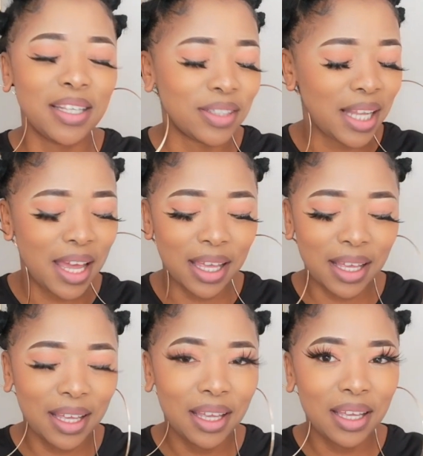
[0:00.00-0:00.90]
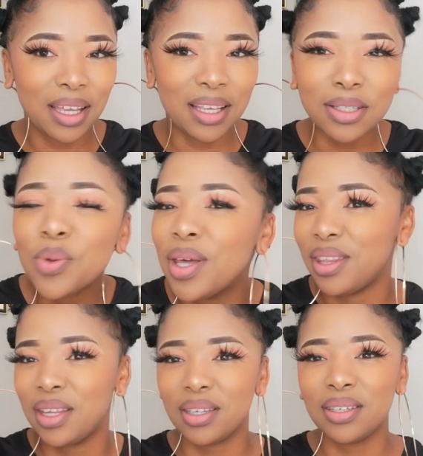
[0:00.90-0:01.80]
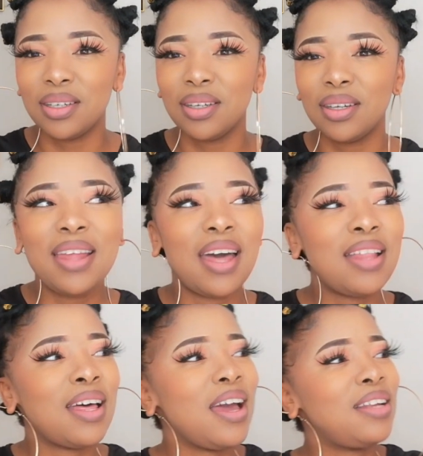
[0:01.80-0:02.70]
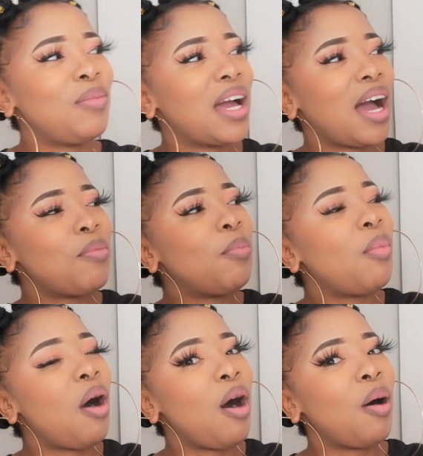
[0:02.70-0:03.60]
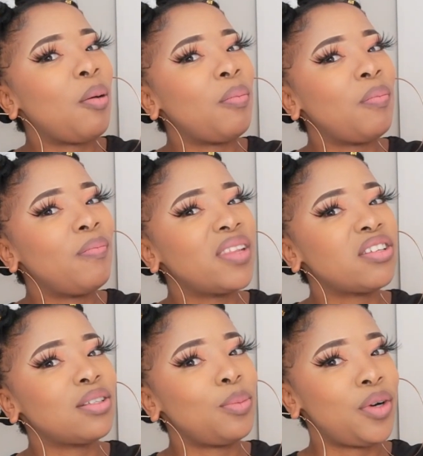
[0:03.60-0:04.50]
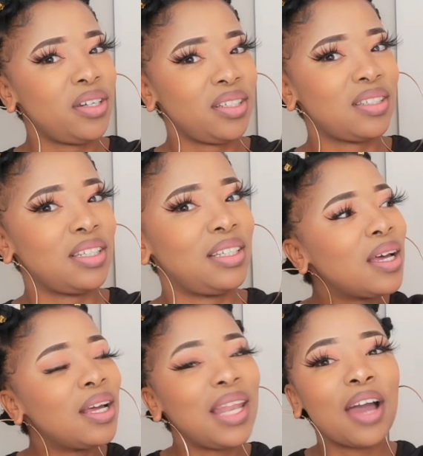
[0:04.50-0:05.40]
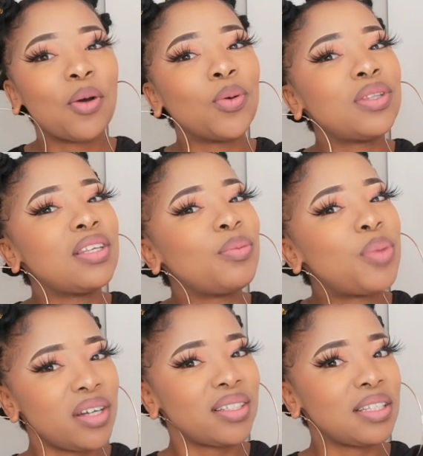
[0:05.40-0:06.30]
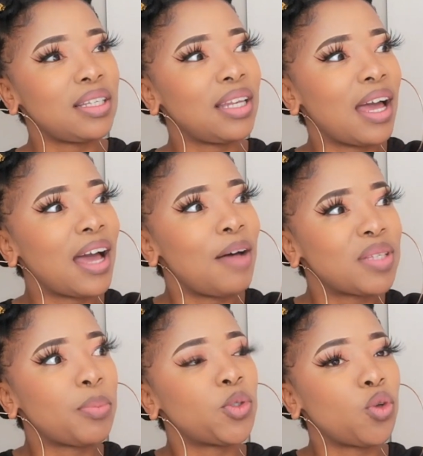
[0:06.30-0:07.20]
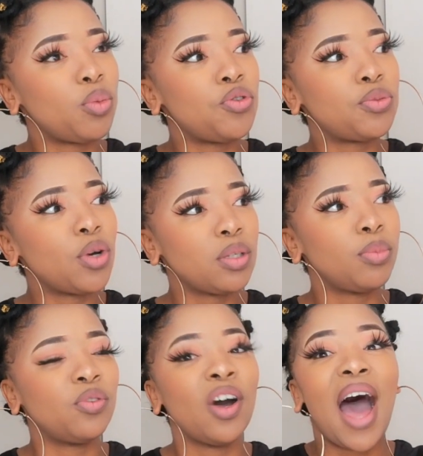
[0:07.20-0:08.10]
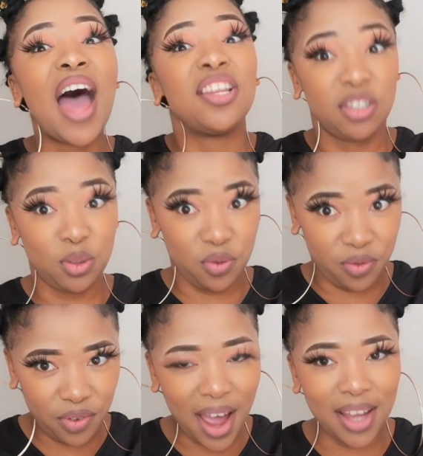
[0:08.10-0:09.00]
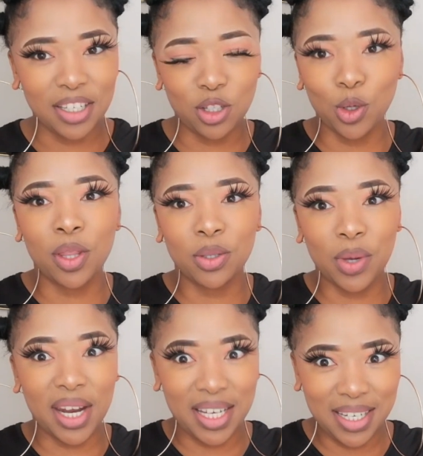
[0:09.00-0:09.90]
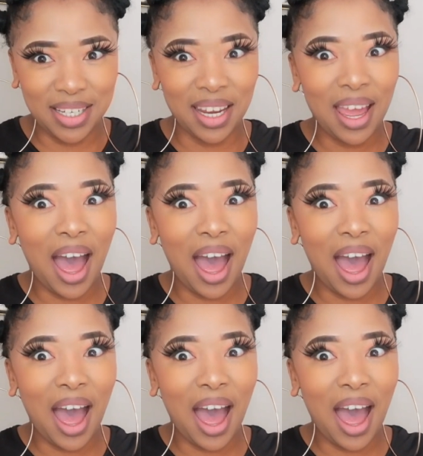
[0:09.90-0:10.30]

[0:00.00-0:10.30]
I was like, is it worth it? At the other hand, I'm like, I'm a mom. There's a person like I'm supposed to be responsible. I need to fight. So that's what I did.